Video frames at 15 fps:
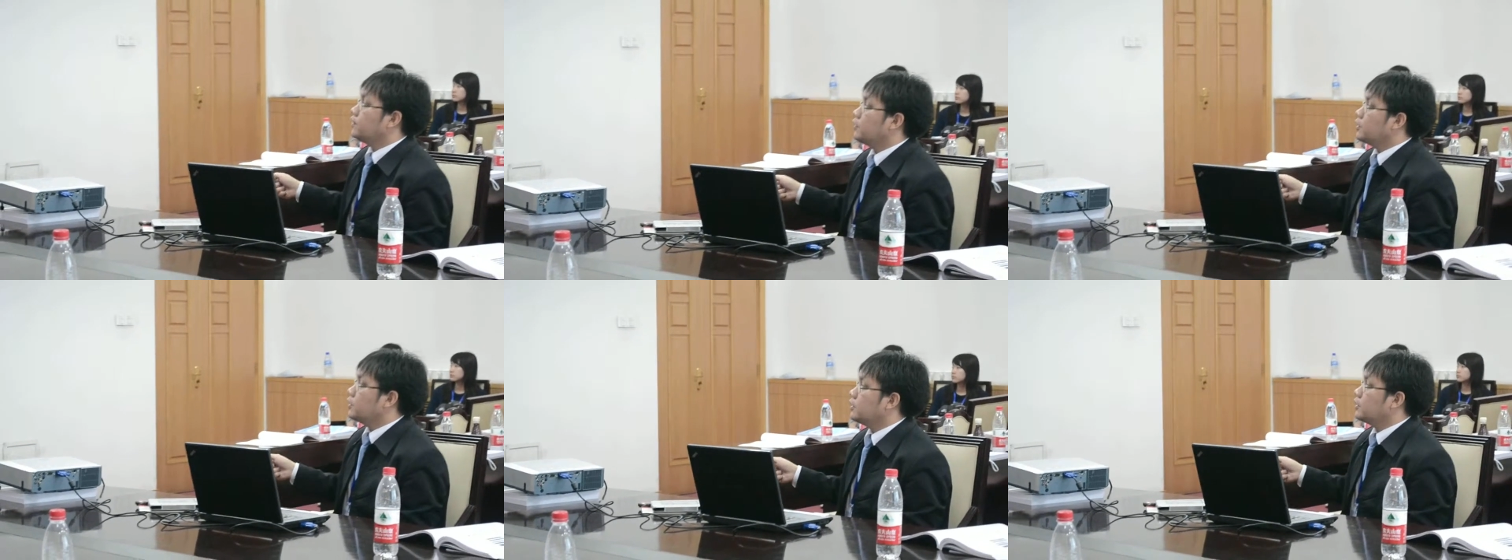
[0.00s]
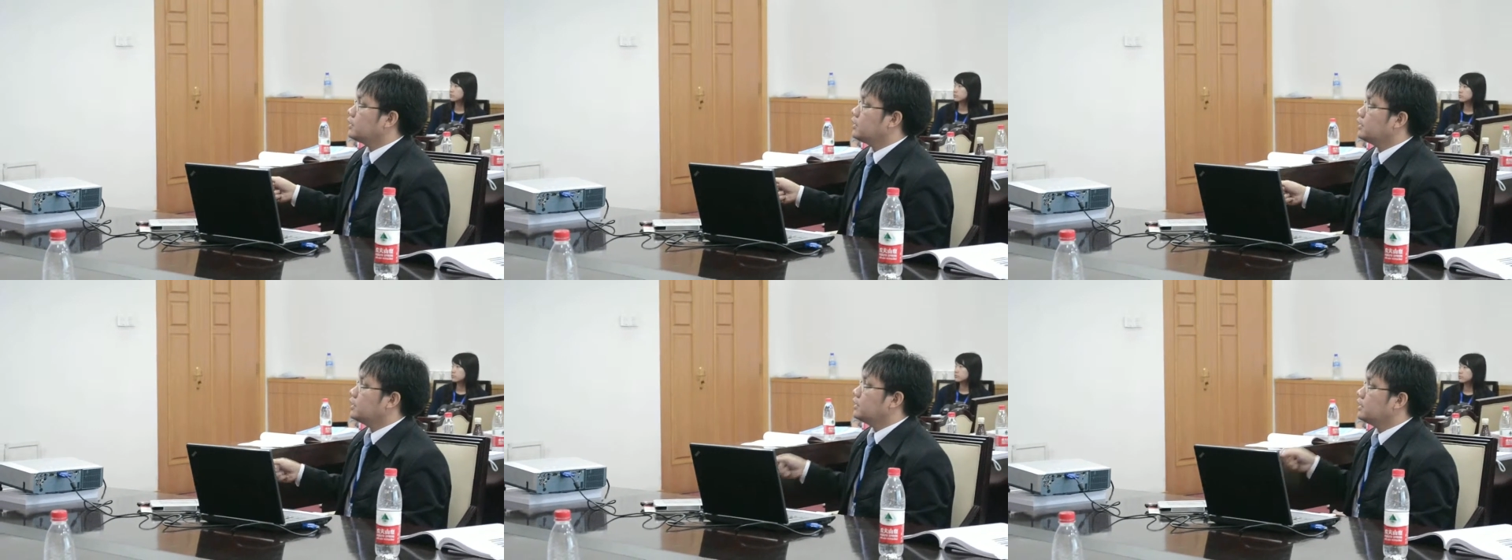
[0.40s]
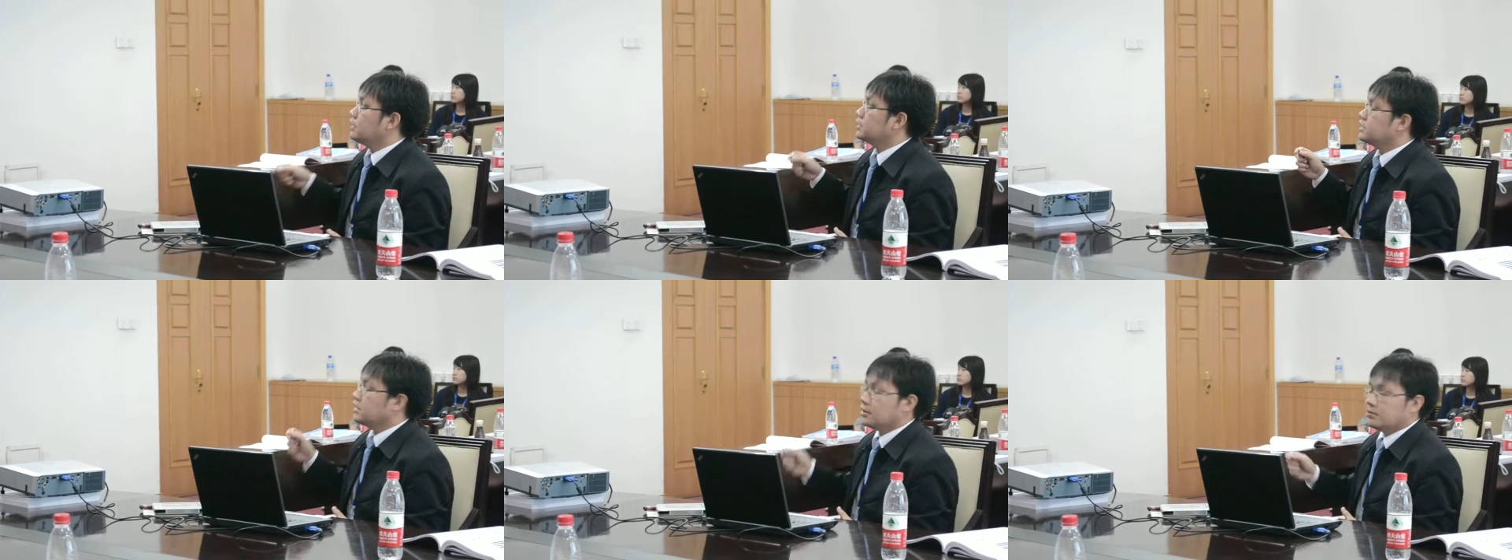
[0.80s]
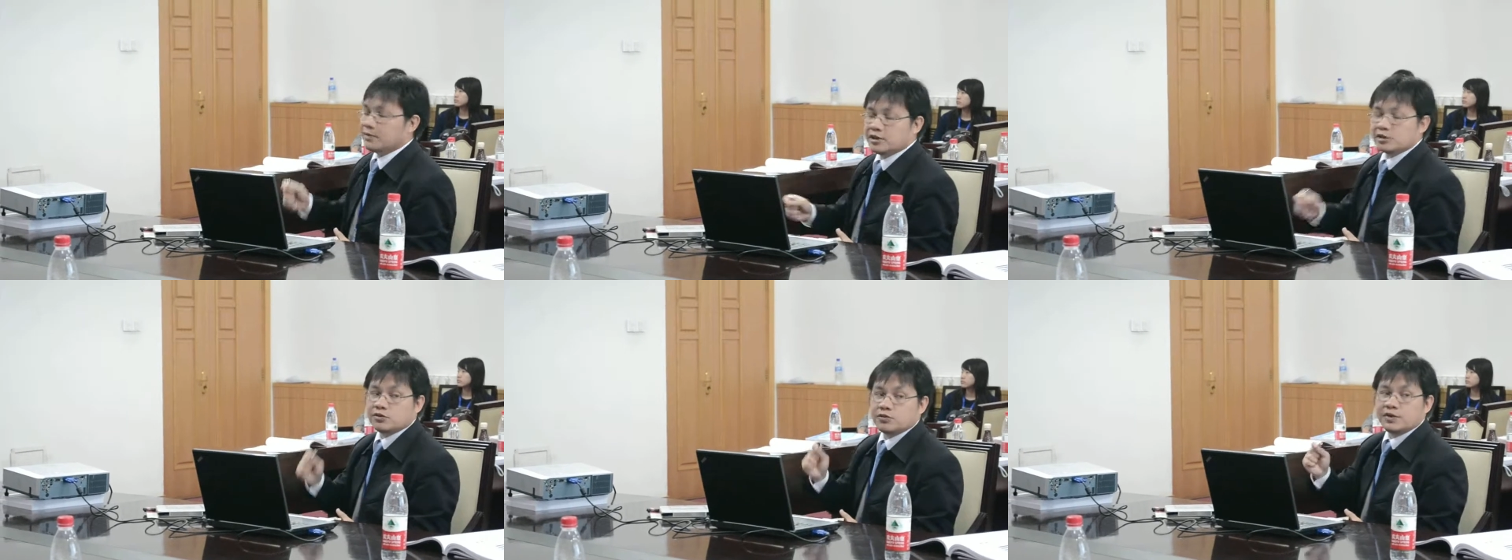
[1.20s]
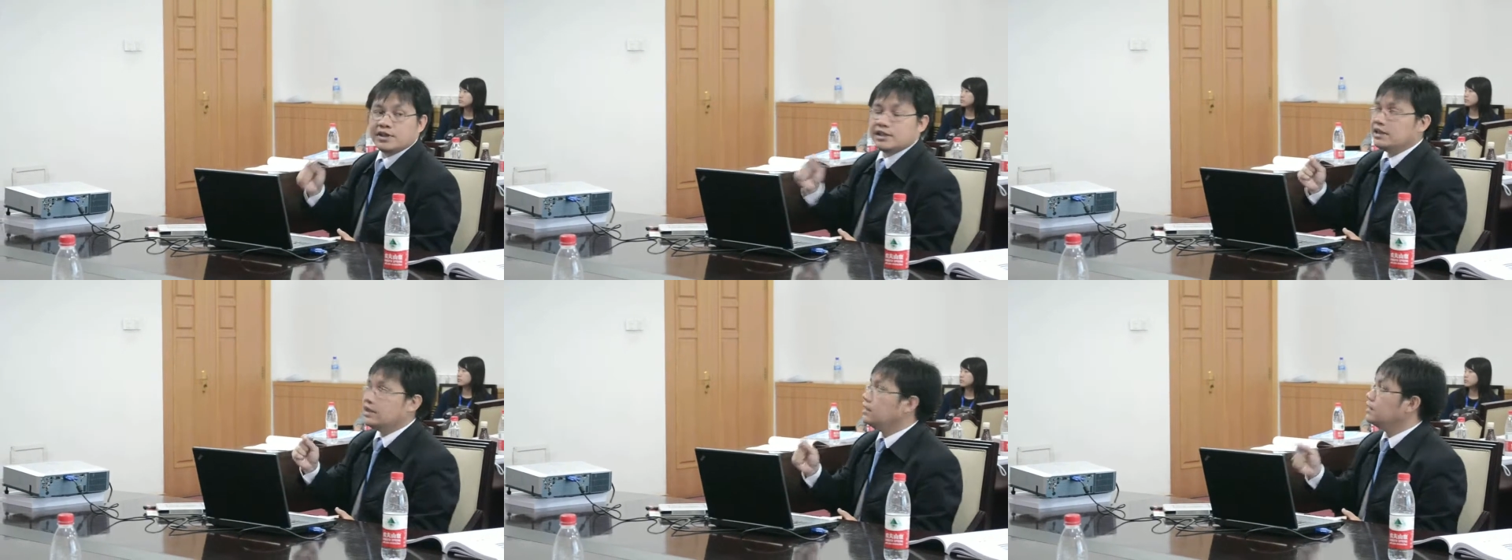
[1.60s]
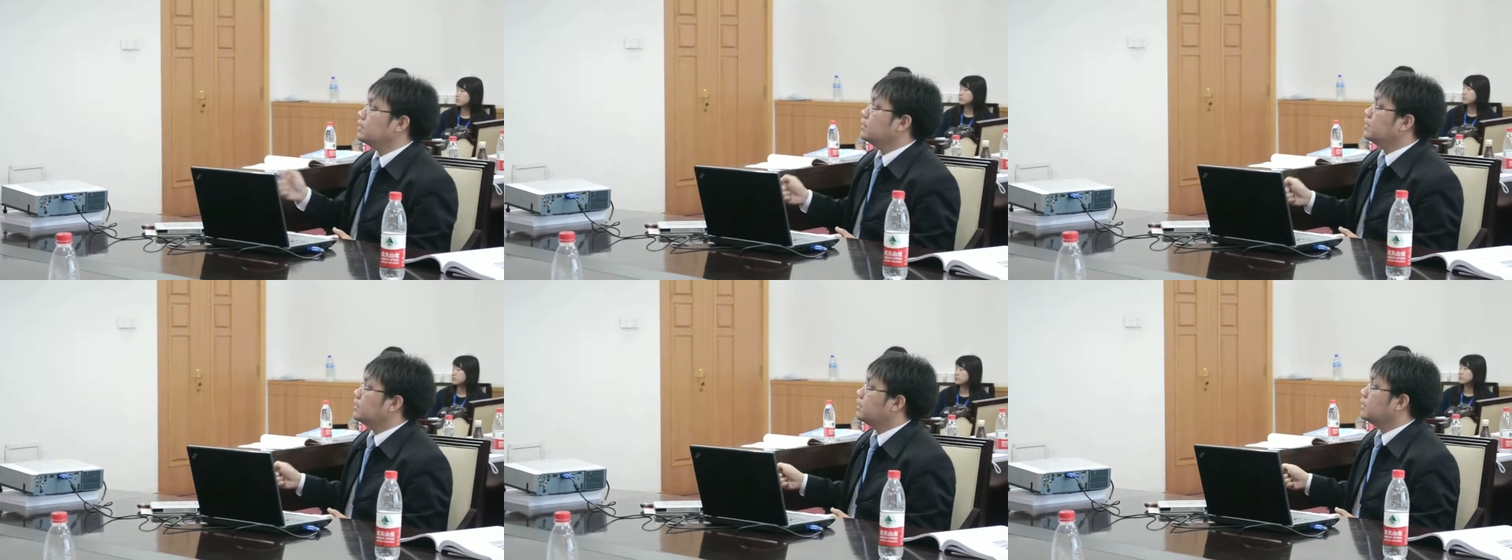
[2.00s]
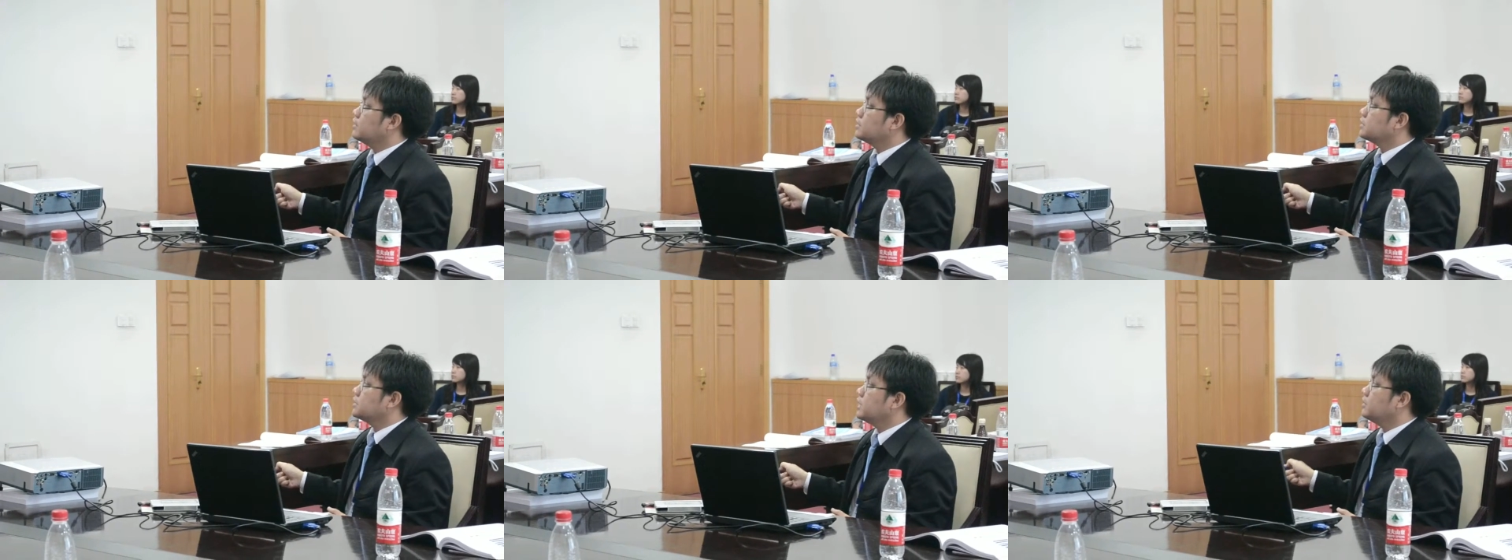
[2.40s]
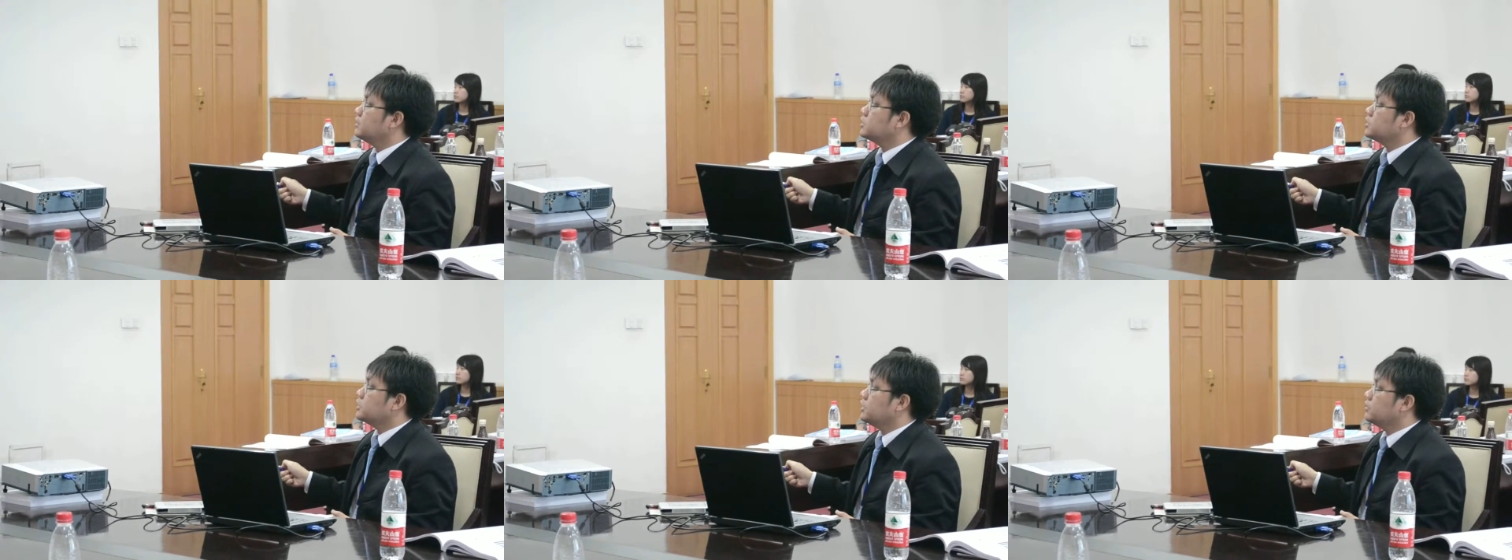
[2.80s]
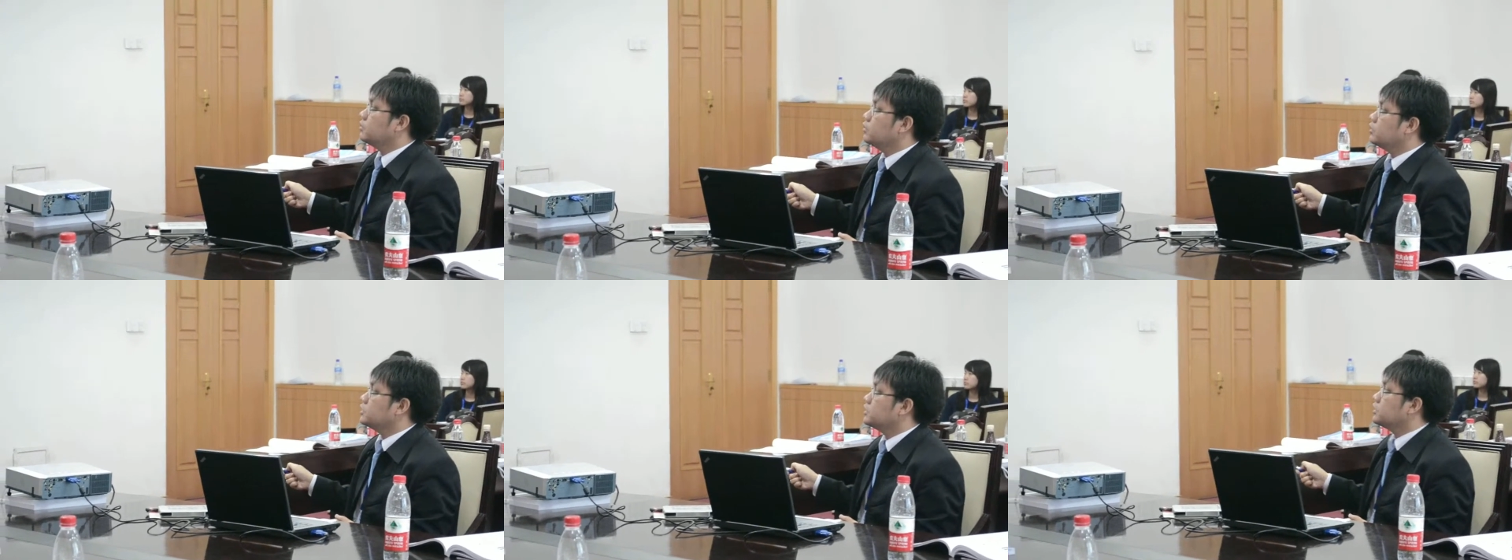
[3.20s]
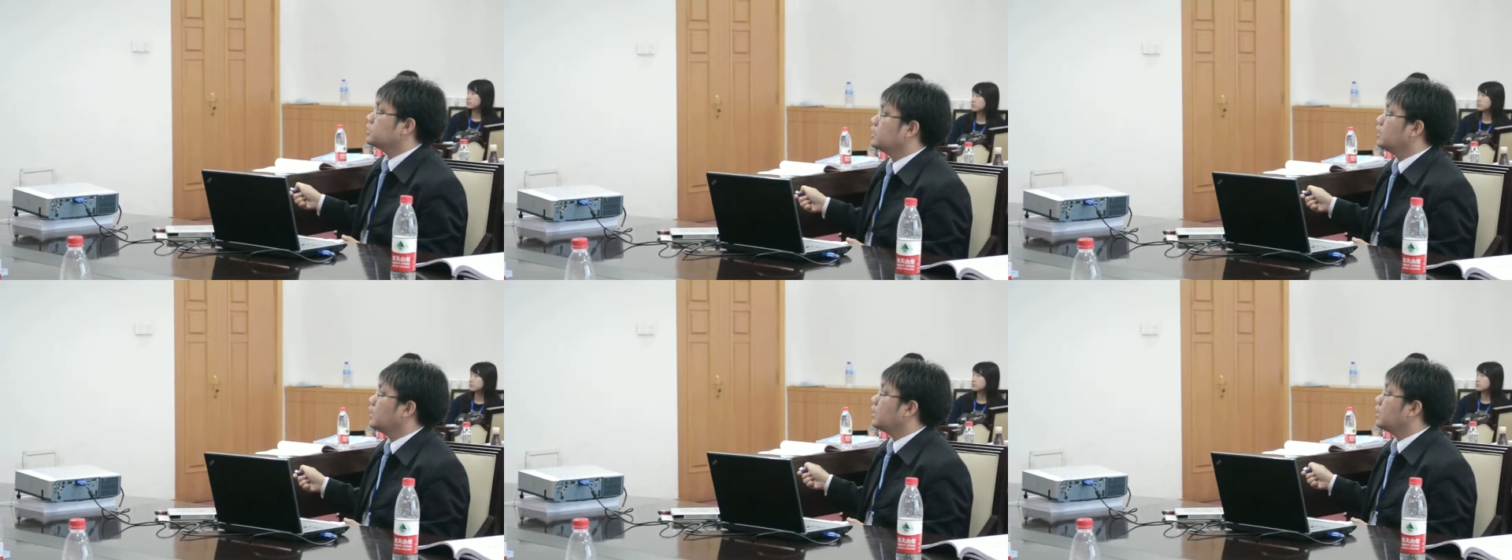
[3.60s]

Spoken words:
for the segments within the same stimulus